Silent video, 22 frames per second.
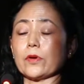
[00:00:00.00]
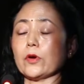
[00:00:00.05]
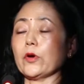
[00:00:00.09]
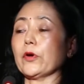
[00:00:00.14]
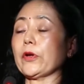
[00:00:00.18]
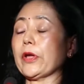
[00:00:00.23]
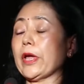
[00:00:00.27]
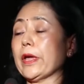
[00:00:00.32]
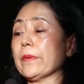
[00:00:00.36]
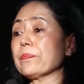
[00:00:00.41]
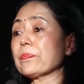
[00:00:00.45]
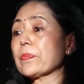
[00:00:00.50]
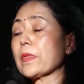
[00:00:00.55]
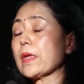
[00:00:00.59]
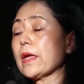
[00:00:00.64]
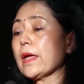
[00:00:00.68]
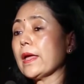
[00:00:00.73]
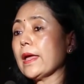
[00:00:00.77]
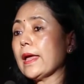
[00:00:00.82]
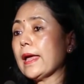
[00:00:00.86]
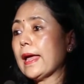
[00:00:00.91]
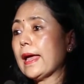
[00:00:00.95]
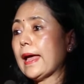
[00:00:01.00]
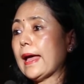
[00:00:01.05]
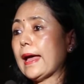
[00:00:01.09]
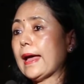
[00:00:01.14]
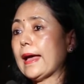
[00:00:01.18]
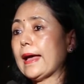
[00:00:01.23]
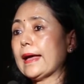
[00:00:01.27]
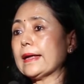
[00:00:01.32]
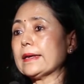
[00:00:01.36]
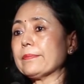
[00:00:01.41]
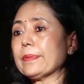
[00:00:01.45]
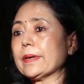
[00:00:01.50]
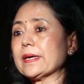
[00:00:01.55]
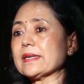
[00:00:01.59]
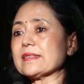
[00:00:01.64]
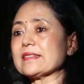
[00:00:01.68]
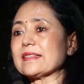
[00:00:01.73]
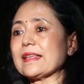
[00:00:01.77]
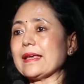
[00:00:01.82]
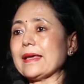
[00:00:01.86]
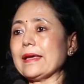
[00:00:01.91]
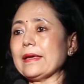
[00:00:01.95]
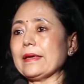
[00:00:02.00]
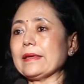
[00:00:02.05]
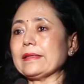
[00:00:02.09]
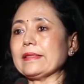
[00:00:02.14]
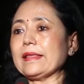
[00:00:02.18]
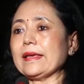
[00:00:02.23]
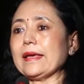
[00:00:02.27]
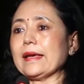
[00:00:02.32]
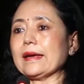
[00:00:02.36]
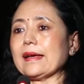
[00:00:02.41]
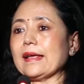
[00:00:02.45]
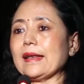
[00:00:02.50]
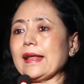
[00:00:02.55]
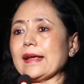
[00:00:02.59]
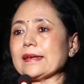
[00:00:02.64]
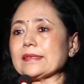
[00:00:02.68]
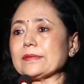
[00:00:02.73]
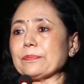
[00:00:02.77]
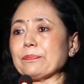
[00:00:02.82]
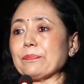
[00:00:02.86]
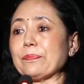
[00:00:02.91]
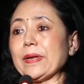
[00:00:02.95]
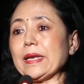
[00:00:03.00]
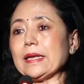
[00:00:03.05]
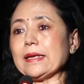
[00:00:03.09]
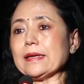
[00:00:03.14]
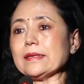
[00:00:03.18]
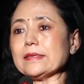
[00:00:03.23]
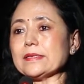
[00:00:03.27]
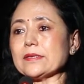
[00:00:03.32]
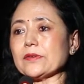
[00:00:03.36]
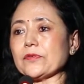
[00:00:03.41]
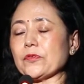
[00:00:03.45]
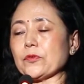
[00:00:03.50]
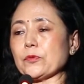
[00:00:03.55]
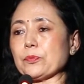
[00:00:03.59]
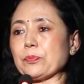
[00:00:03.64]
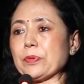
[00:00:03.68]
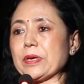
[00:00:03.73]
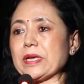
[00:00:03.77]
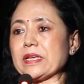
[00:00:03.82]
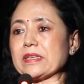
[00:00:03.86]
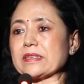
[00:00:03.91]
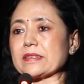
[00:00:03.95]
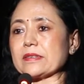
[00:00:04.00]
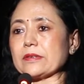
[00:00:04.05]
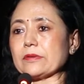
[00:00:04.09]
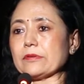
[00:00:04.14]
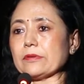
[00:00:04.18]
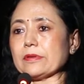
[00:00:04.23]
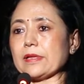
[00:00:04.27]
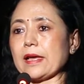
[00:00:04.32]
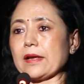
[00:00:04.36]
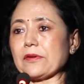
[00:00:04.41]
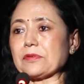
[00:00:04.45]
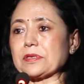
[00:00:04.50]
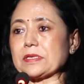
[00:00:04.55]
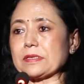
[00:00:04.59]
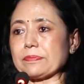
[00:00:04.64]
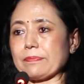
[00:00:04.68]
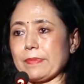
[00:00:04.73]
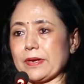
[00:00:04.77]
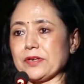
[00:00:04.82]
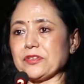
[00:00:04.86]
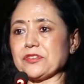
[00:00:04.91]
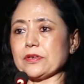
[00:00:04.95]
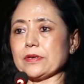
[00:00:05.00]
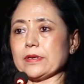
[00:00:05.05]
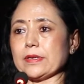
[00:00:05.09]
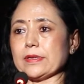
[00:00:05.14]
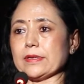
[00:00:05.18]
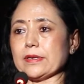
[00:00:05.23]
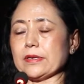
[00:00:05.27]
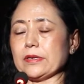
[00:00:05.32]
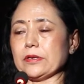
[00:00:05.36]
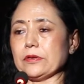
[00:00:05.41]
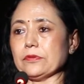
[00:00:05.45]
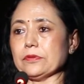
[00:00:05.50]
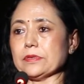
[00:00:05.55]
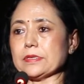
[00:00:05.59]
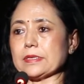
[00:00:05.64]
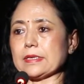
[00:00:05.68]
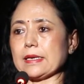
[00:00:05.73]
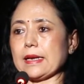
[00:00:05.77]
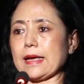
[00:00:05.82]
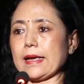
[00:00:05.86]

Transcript: Okay. And because they collect billions of rupees, you know, that was mentioned in the news.